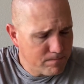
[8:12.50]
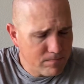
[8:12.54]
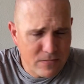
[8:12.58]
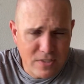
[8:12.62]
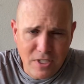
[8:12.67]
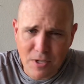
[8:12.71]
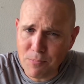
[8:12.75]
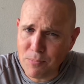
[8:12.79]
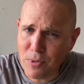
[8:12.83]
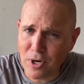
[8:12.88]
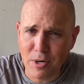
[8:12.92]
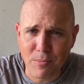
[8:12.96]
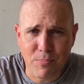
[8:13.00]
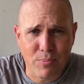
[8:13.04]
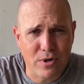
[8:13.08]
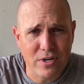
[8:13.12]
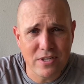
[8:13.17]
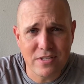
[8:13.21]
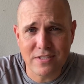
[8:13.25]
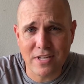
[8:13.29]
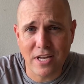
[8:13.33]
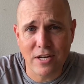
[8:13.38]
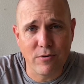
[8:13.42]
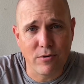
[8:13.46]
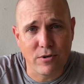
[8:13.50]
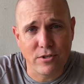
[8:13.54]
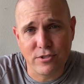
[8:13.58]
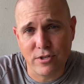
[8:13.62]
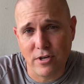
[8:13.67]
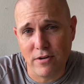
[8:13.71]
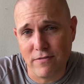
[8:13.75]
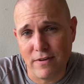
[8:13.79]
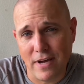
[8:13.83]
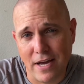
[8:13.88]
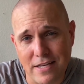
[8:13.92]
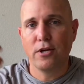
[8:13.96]
but a pretty steady retrieve,
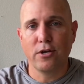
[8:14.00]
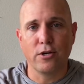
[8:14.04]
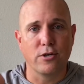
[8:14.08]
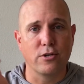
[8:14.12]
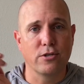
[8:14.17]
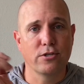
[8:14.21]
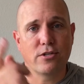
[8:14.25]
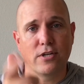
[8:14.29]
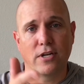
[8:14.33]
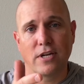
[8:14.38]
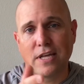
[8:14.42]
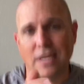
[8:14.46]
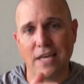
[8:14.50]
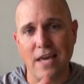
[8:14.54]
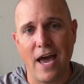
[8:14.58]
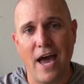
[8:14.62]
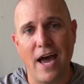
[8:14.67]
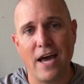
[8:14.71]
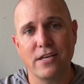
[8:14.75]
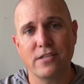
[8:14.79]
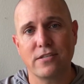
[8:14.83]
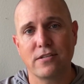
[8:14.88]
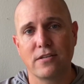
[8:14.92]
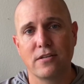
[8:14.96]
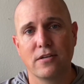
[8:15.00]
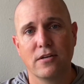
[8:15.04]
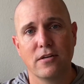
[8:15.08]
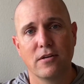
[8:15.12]
guys. You're just gonna cast,